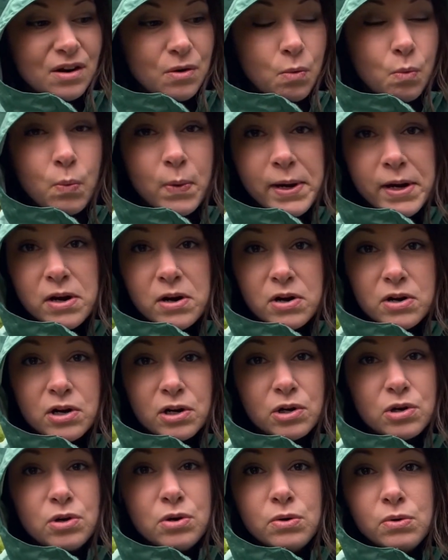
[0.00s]
weird,
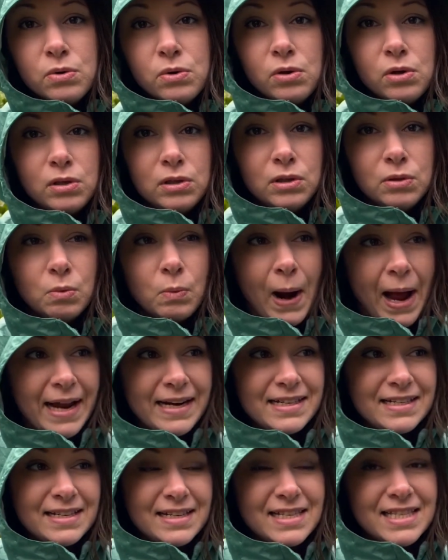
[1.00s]
cool,
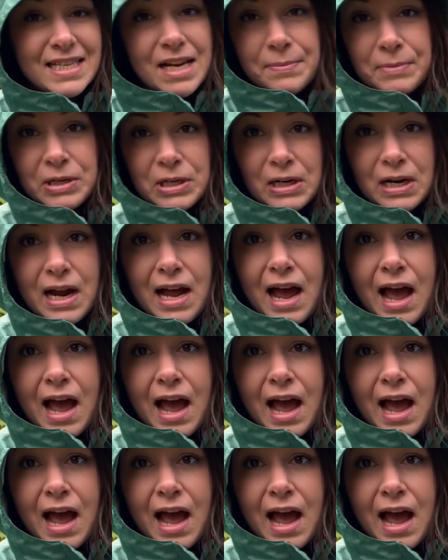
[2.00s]
wet summer,